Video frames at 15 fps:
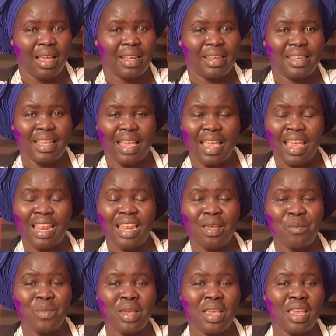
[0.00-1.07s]
The
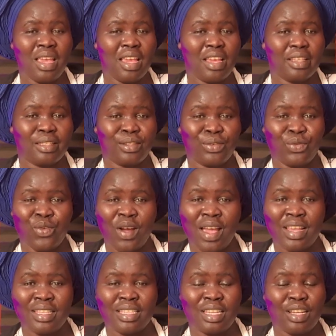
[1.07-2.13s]
enemy is
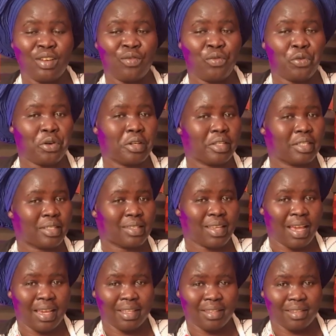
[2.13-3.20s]
fighting for his
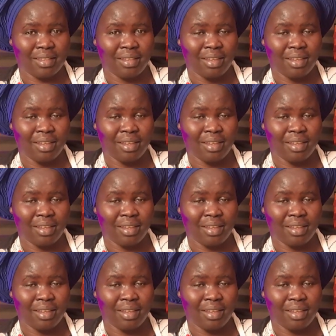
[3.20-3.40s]
sight,